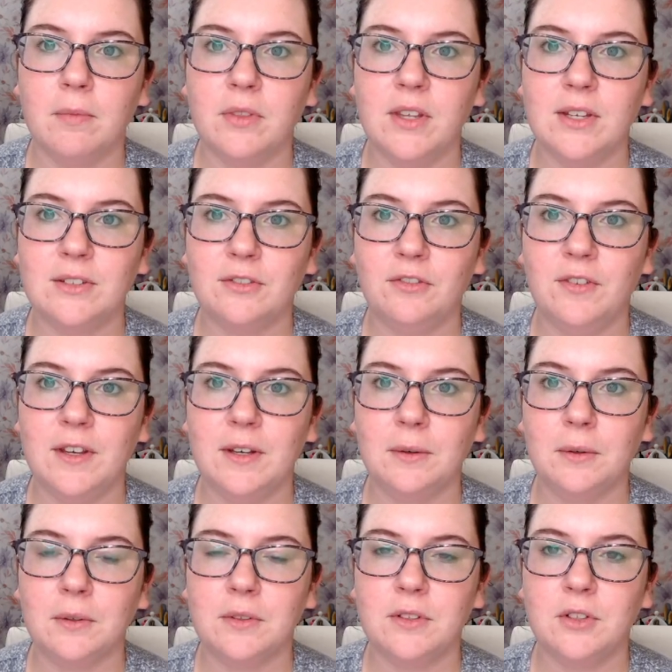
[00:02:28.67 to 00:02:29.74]
These
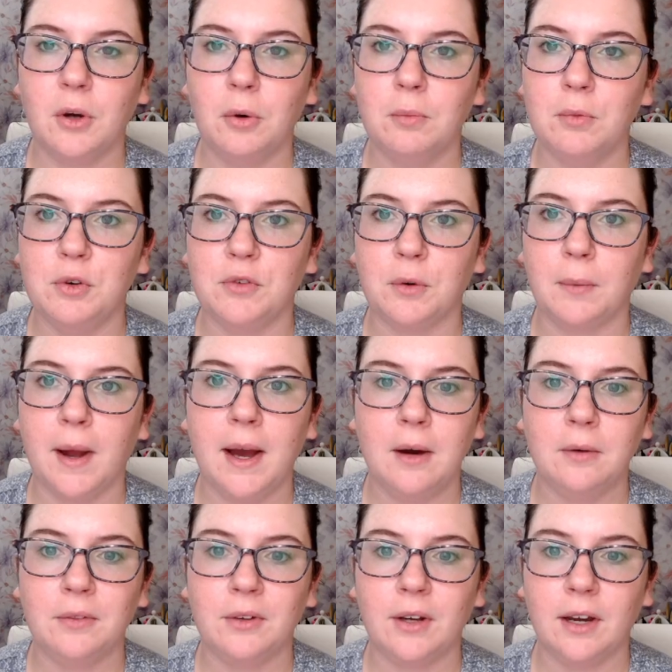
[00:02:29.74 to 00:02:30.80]
fields don't move
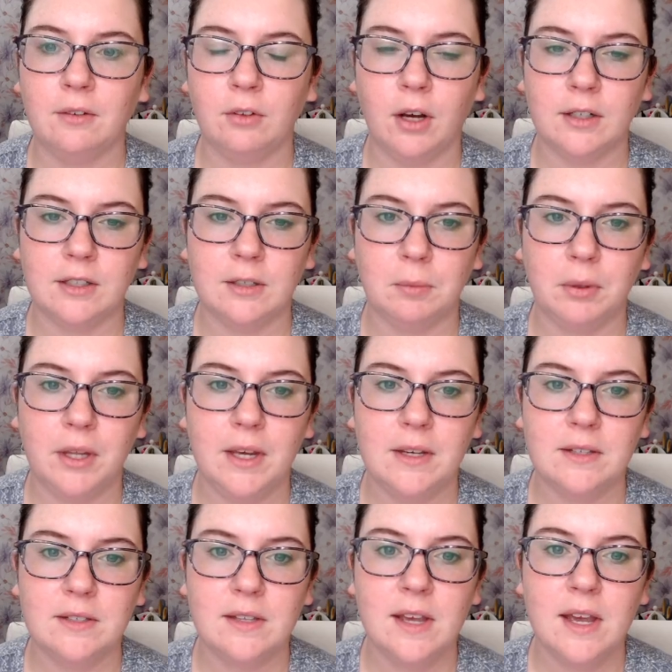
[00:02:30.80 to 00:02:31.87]
around. They're kind of locked in
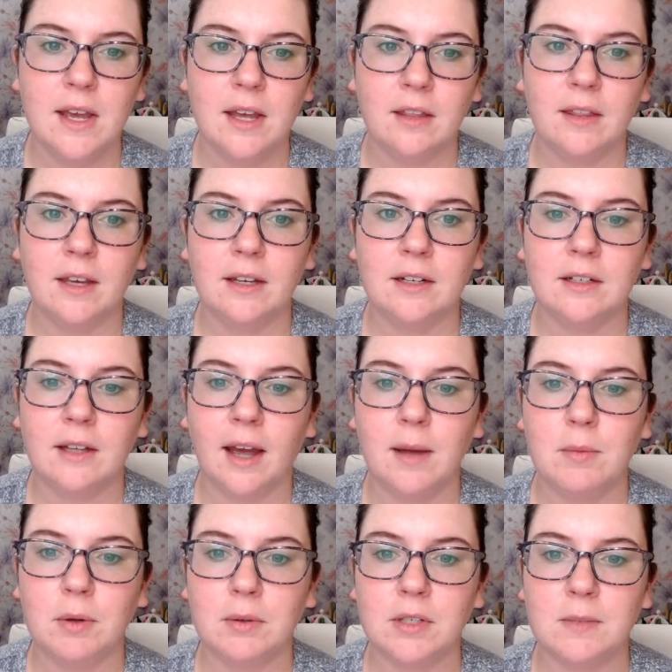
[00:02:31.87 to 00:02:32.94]
place. They can
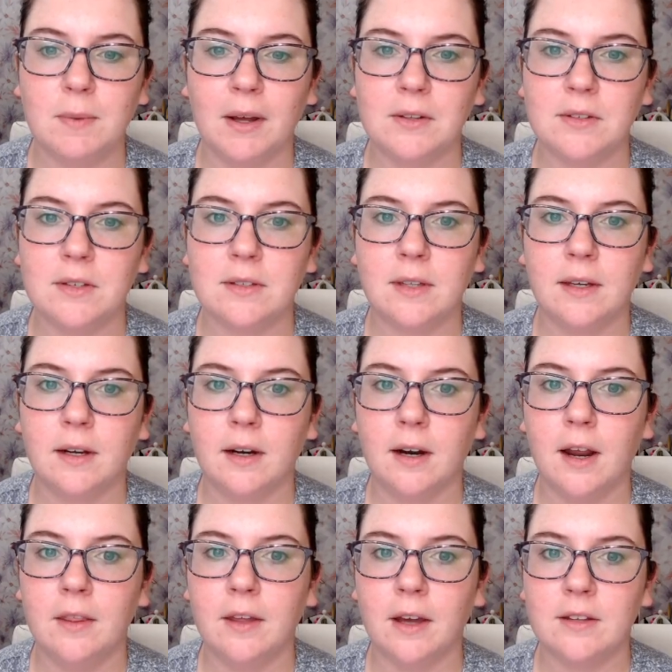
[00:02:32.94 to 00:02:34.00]
type their responses there,
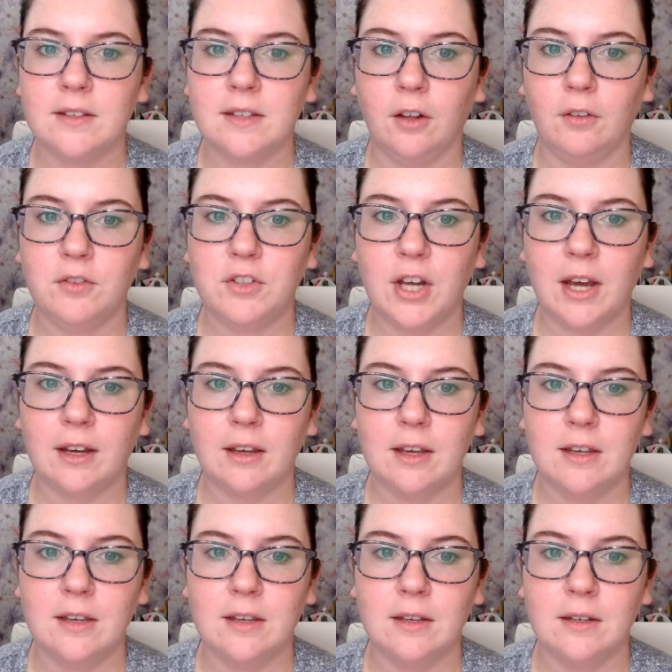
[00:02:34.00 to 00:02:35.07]
and that self-check
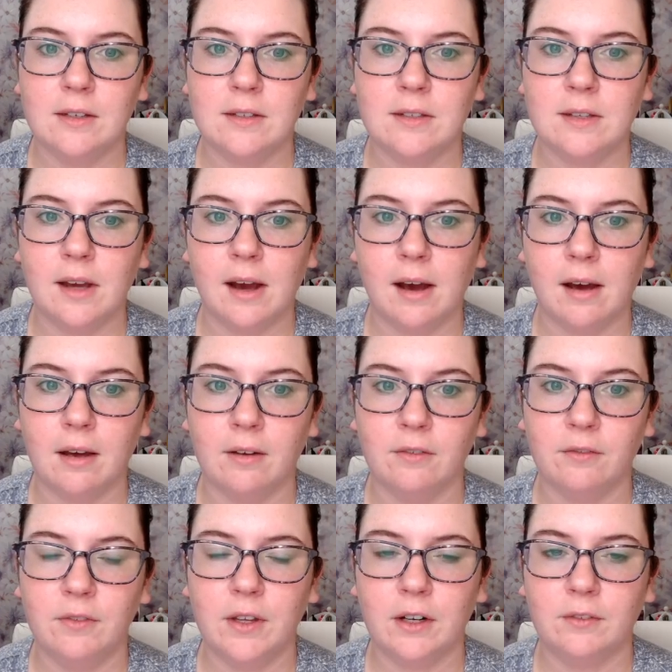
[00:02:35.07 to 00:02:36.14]
is
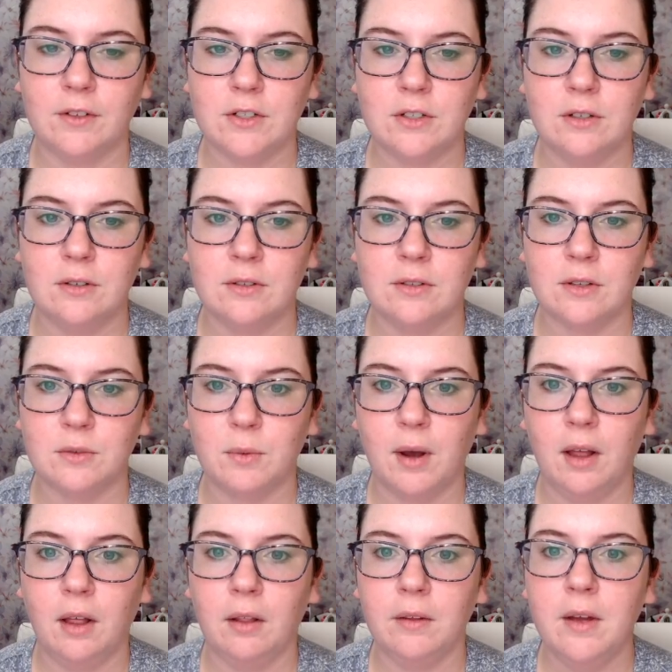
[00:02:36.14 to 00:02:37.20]
there for students as
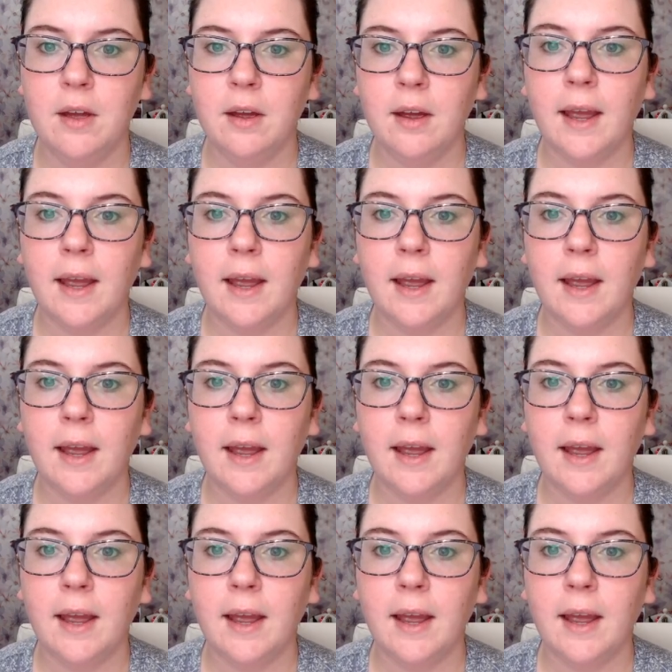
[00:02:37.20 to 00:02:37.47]
well.